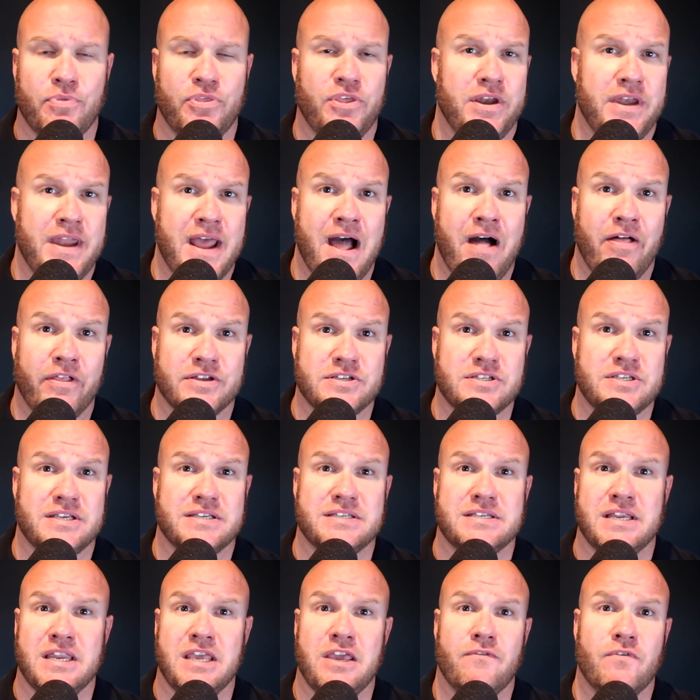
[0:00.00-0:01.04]
analysis
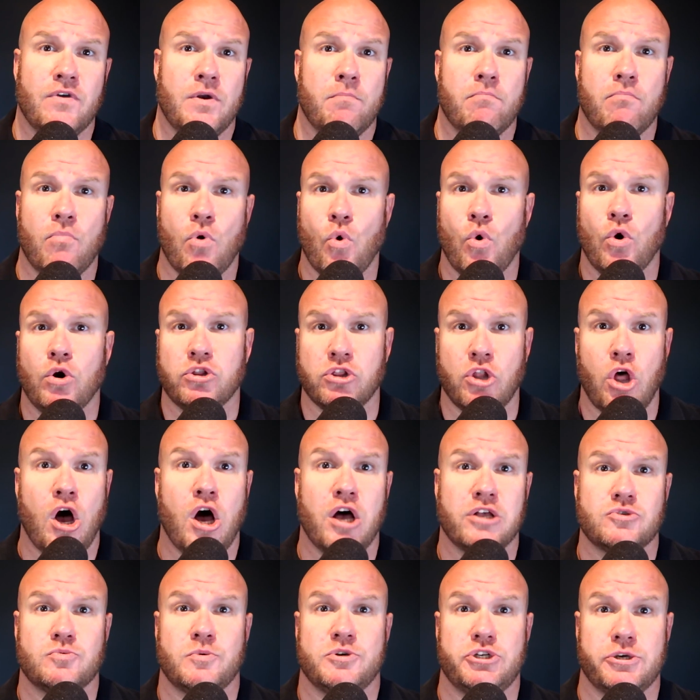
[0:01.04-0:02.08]
and even more
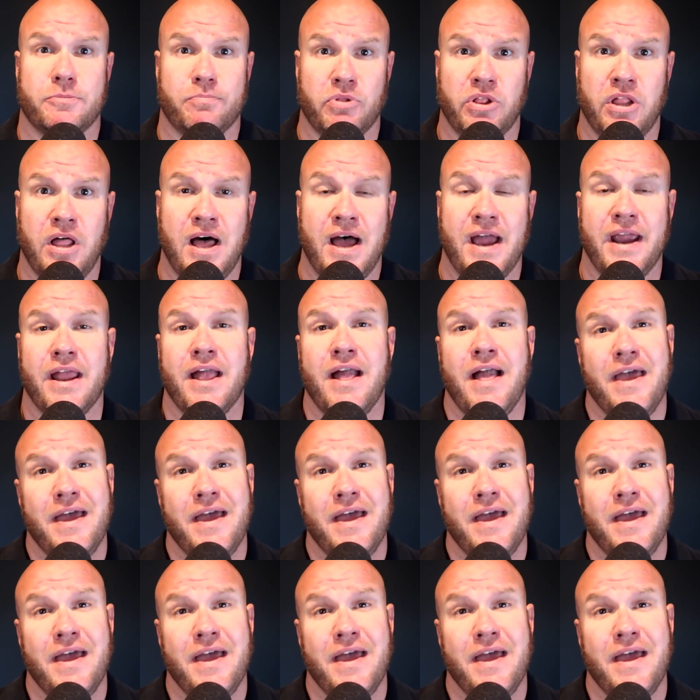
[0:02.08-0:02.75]
laws which apply.